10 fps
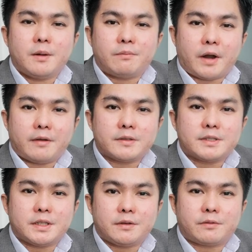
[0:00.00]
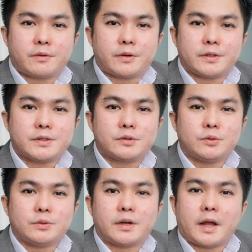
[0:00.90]
Privacy refers
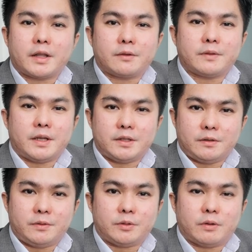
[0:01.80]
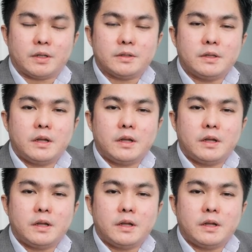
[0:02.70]
to the right of the individual